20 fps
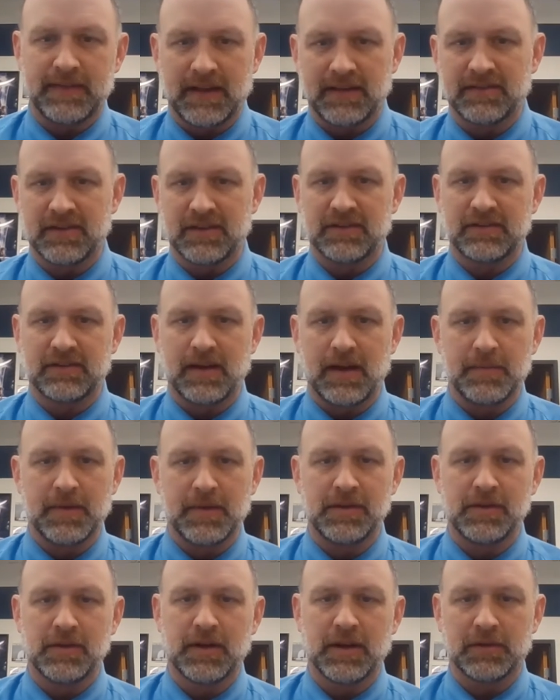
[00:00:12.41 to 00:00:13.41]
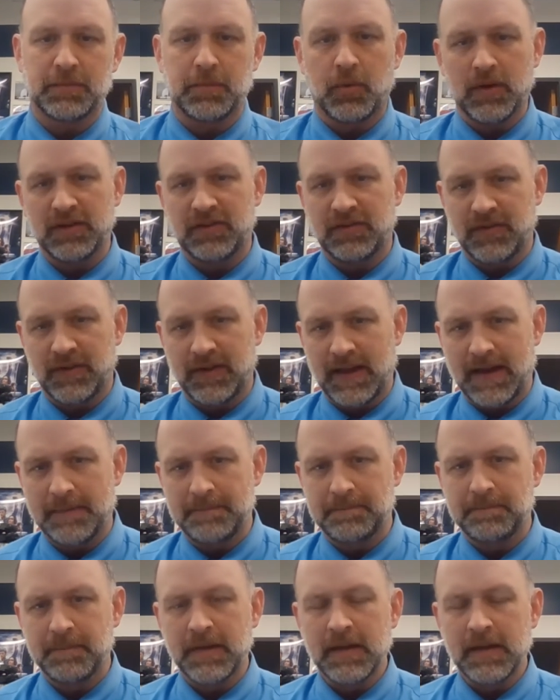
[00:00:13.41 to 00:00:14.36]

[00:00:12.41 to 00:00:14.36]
That's an assignment. You get points for that.